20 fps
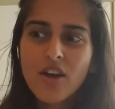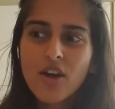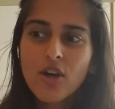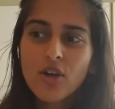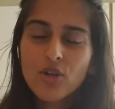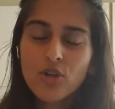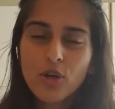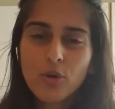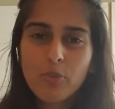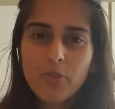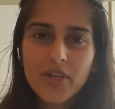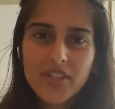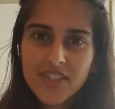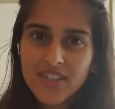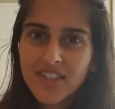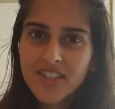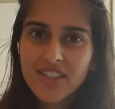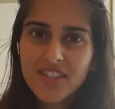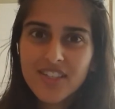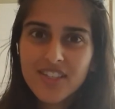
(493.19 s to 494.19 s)
your
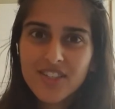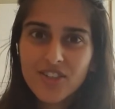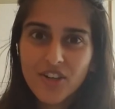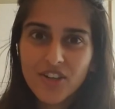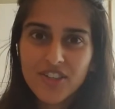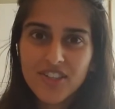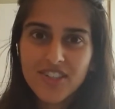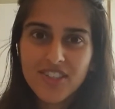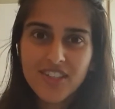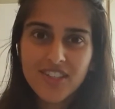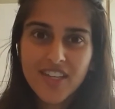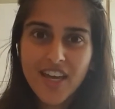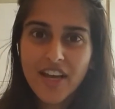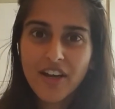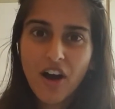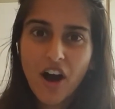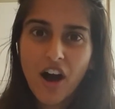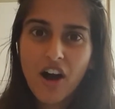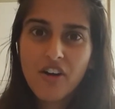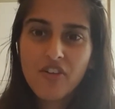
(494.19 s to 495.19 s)
business starts to take
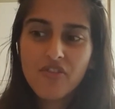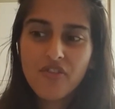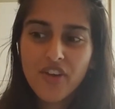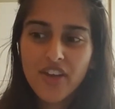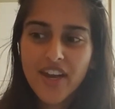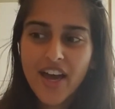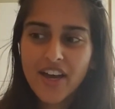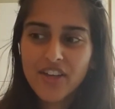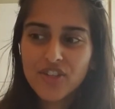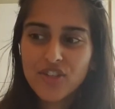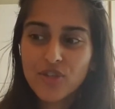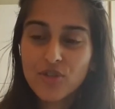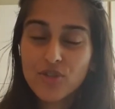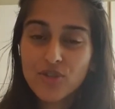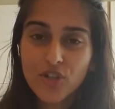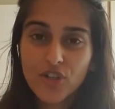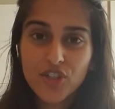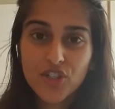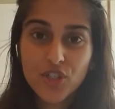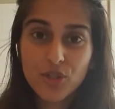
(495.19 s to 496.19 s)
off and as you
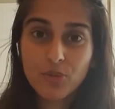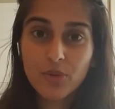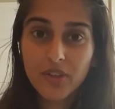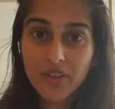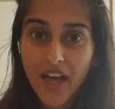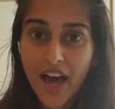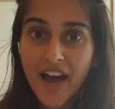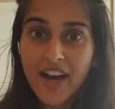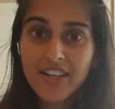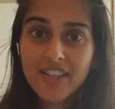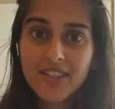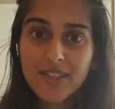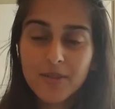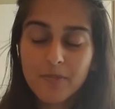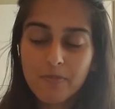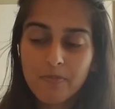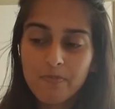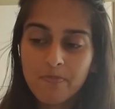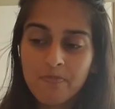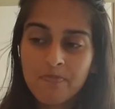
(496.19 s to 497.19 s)
start to relax,
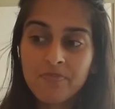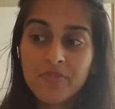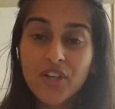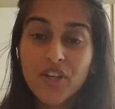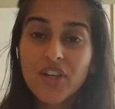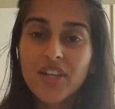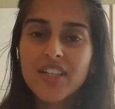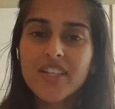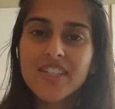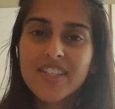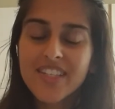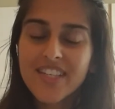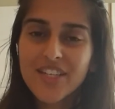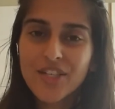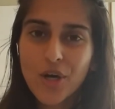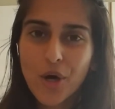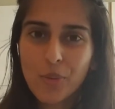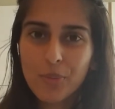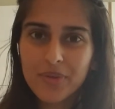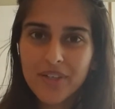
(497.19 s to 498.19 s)
they're going to see an
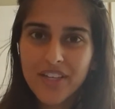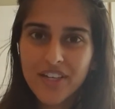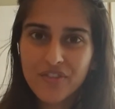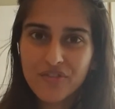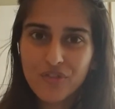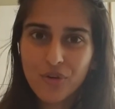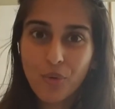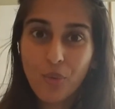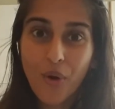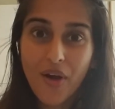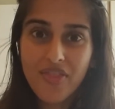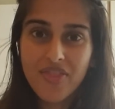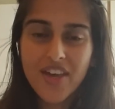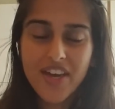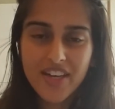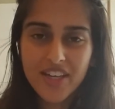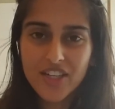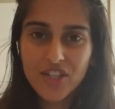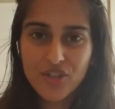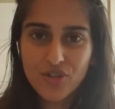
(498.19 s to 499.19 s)
opening for when they
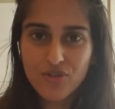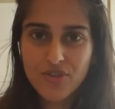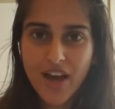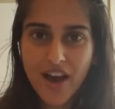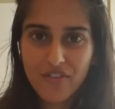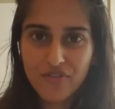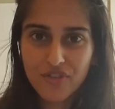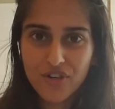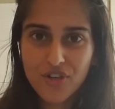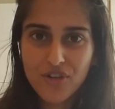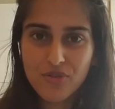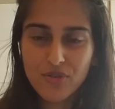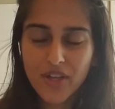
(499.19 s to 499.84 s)
can do that for you.